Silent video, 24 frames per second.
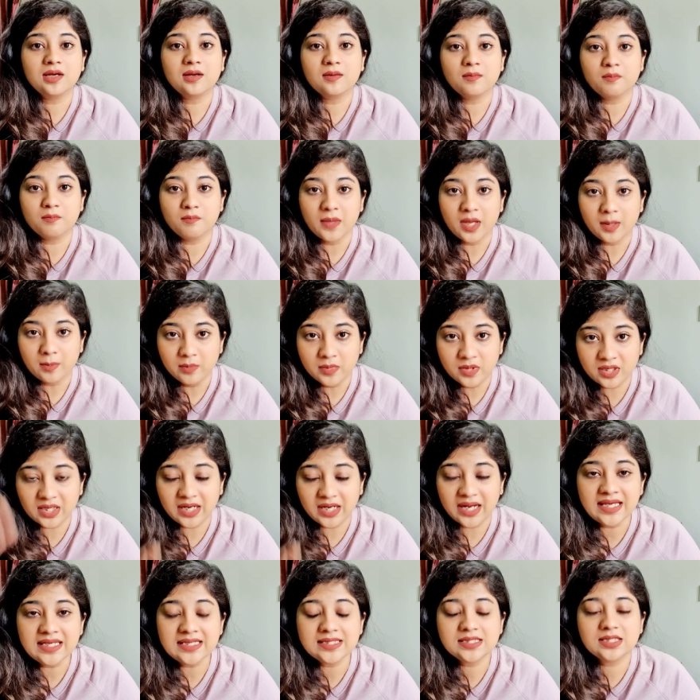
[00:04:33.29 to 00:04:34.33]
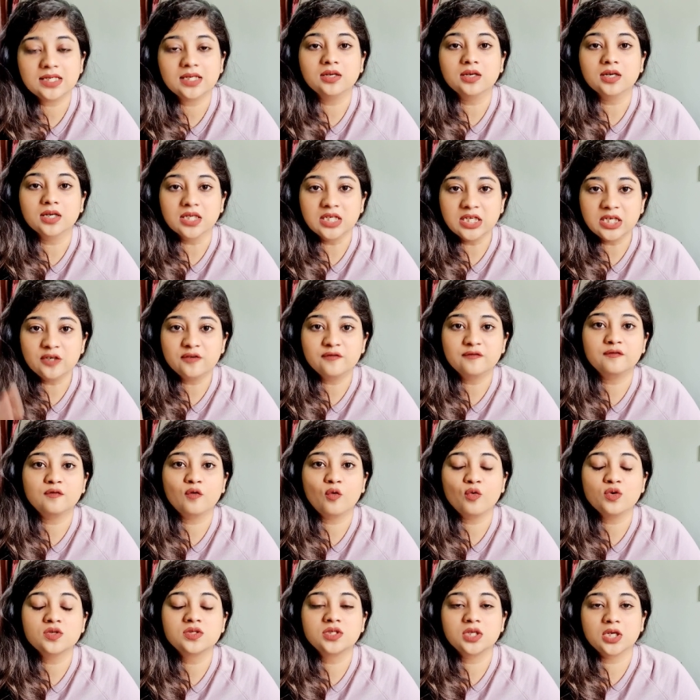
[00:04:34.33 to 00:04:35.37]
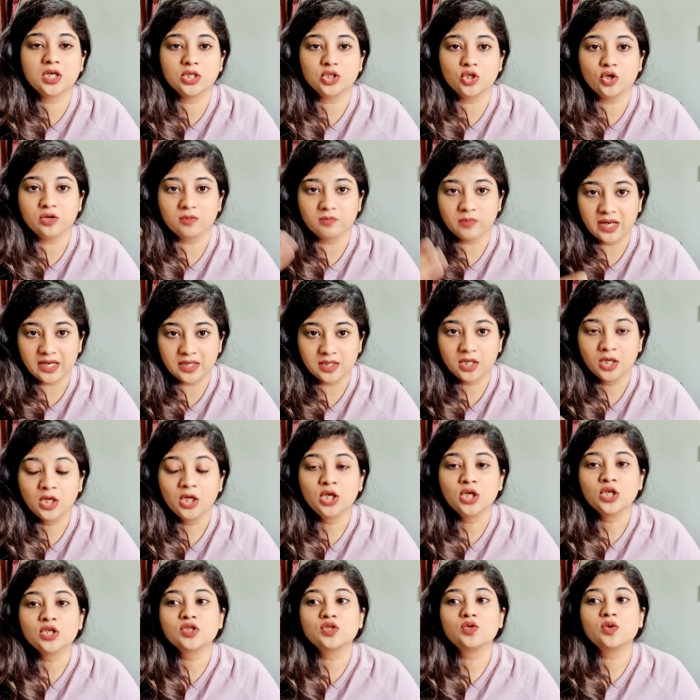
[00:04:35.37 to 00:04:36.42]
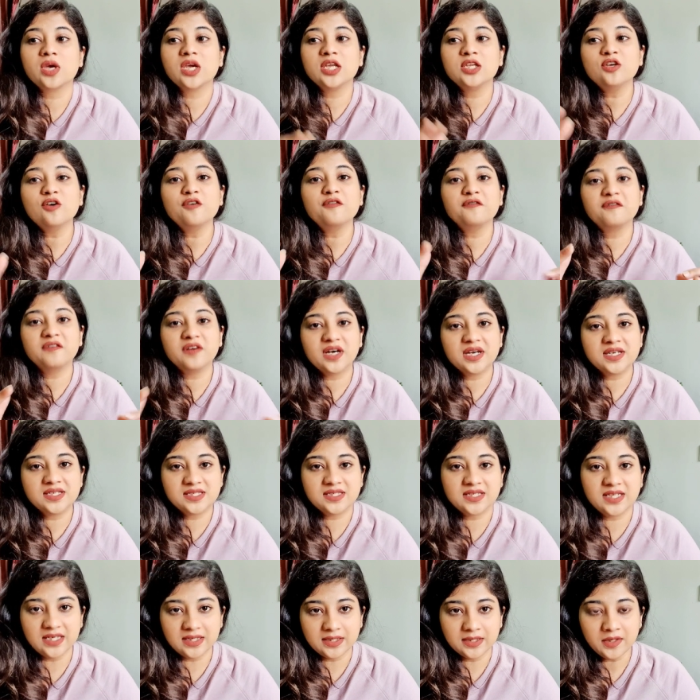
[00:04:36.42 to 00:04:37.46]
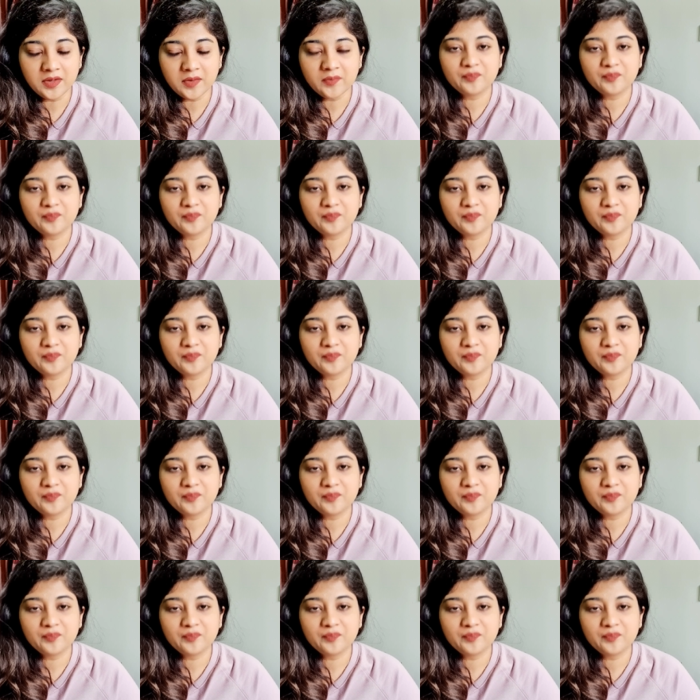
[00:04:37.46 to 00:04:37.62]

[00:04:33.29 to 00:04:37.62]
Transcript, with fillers: memorized or reinforced in your mind. So, in your first reading,